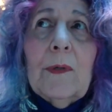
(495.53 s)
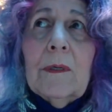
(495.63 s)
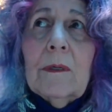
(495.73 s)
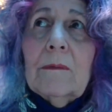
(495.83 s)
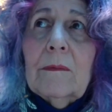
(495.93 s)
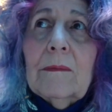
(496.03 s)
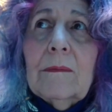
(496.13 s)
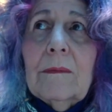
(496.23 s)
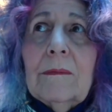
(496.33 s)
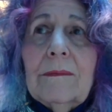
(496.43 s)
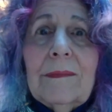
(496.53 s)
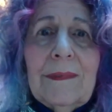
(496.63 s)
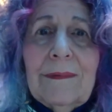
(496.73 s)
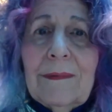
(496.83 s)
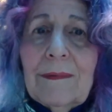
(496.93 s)
with a
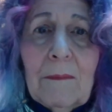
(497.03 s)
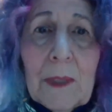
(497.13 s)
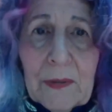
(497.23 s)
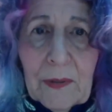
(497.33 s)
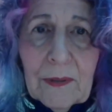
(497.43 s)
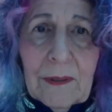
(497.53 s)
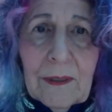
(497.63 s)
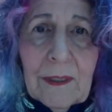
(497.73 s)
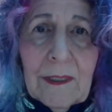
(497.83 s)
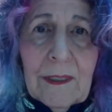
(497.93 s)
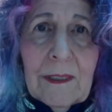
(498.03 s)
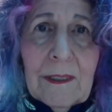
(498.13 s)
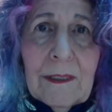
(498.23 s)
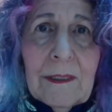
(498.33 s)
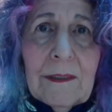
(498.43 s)
mother
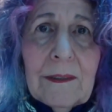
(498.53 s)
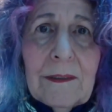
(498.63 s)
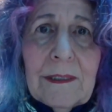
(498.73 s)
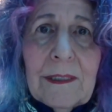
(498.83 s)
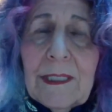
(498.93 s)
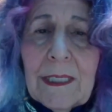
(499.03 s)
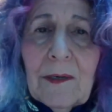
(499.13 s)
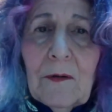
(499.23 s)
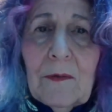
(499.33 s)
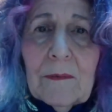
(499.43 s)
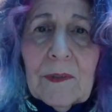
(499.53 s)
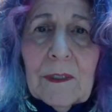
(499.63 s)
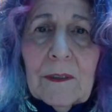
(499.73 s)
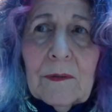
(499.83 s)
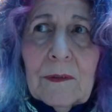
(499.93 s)
to take care of
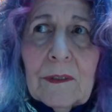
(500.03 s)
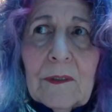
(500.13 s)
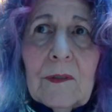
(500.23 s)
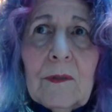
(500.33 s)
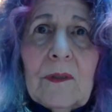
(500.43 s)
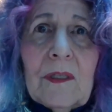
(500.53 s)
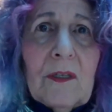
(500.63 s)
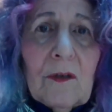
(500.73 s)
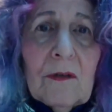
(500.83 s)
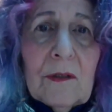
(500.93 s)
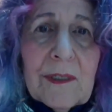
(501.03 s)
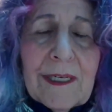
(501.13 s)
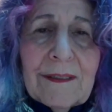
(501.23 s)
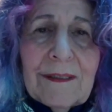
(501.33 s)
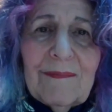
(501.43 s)
themselves. As soon as the
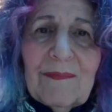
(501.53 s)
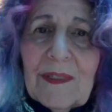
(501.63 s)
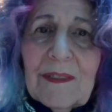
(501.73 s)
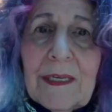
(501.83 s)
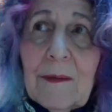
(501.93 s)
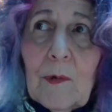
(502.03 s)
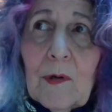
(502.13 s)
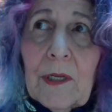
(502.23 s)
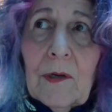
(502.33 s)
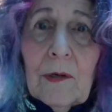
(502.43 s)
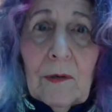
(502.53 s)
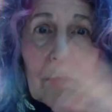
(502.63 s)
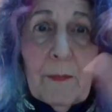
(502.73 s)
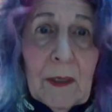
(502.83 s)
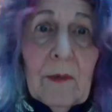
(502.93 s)
girls got anywhere
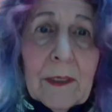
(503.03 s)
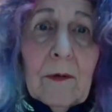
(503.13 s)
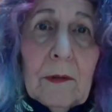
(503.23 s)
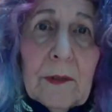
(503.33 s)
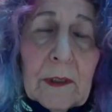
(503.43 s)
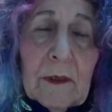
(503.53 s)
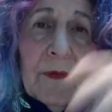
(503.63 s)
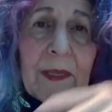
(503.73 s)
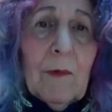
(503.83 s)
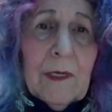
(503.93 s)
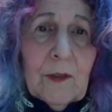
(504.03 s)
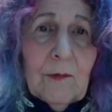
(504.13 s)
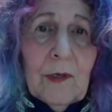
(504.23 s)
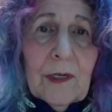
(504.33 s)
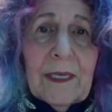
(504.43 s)
near appearing old enough, they
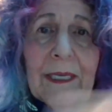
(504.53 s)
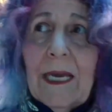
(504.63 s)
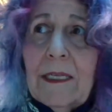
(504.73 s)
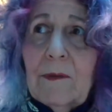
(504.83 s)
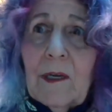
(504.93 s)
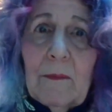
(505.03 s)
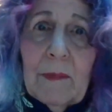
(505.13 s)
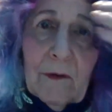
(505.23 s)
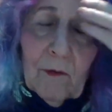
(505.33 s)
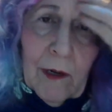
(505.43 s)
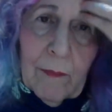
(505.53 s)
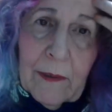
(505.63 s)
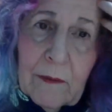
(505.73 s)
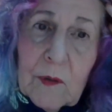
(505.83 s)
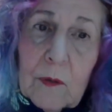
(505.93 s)
went to work. They had to
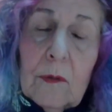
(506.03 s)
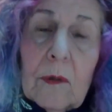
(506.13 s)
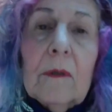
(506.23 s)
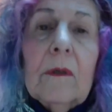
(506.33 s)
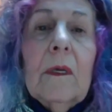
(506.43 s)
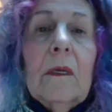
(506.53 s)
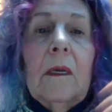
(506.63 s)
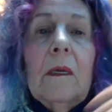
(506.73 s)
drop out of school.